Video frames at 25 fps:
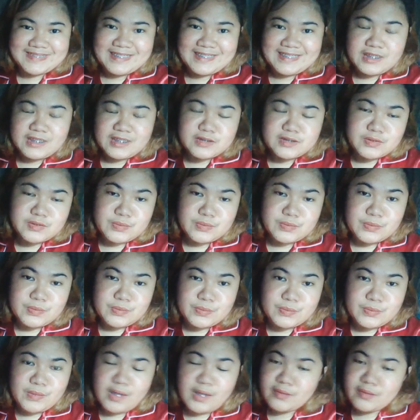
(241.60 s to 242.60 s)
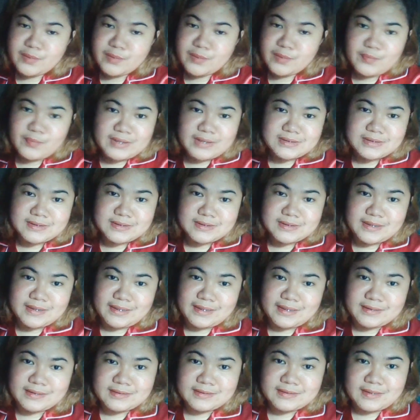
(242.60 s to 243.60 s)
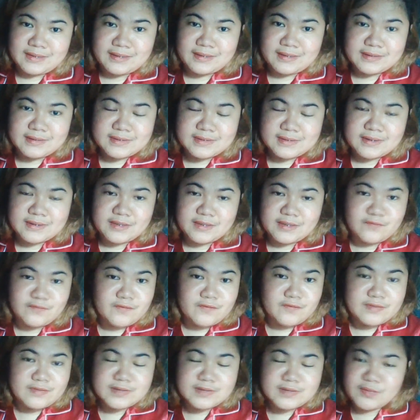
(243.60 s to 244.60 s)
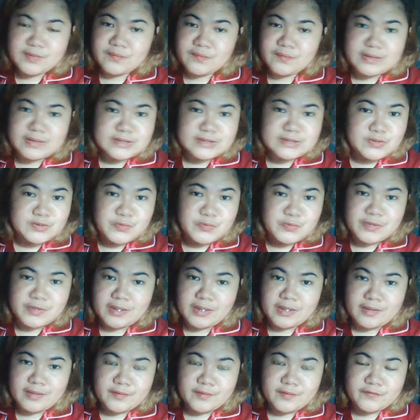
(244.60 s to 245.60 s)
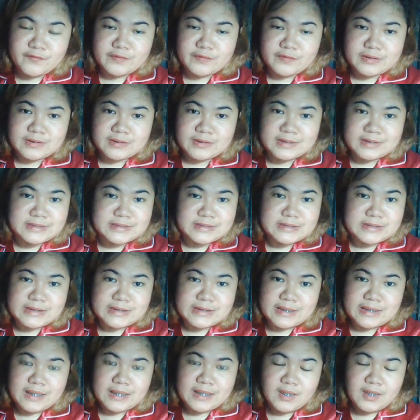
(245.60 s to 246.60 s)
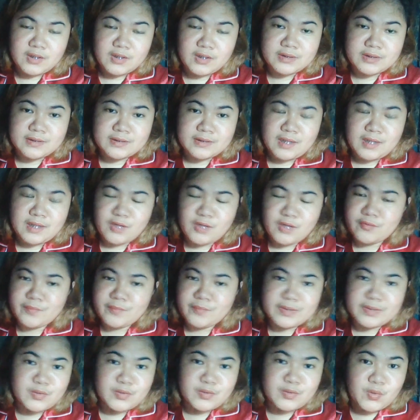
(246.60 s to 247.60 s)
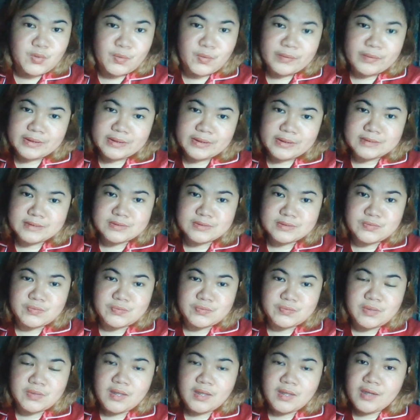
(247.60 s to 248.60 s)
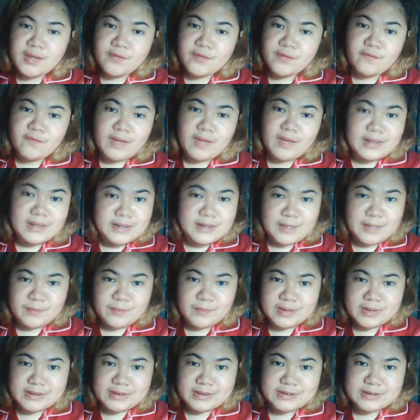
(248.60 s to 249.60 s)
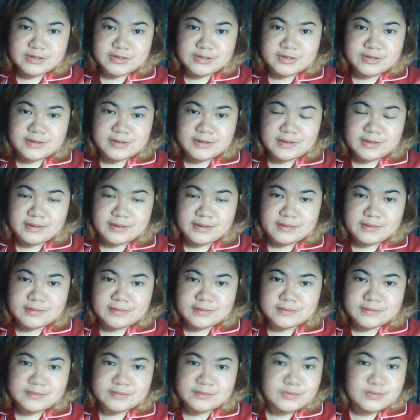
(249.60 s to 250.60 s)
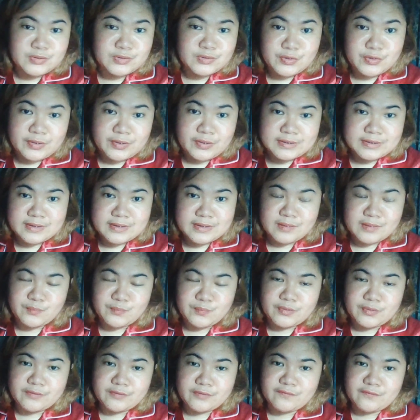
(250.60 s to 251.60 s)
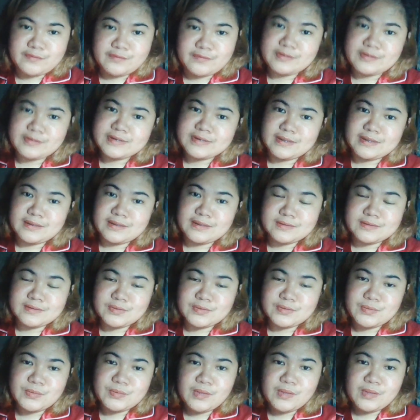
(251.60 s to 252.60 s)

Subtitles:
So how I process the NCLEX, at first I really don't have an idea on how am I going to file an application in New York State Board of Nursing. So